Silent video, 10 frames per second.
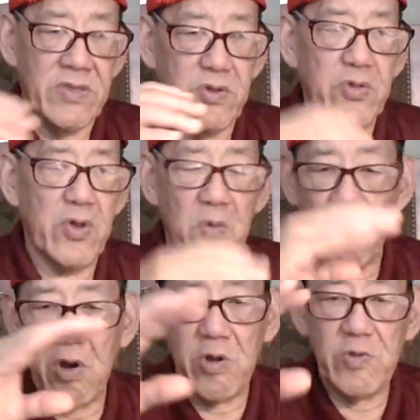you know
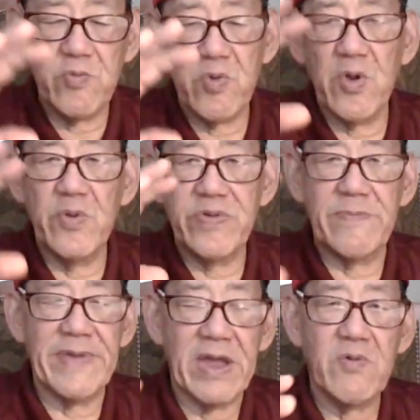all the roads
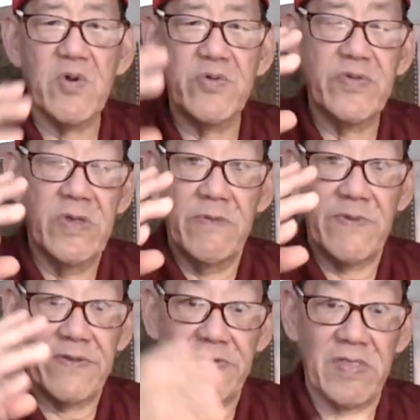and back roads,
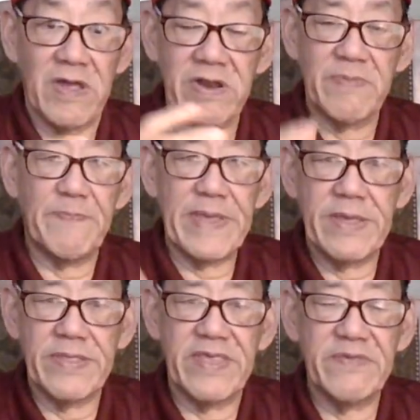because a lot of
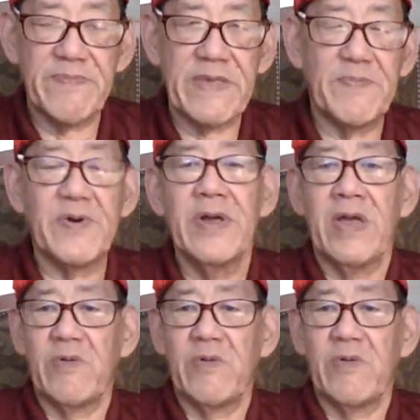these people,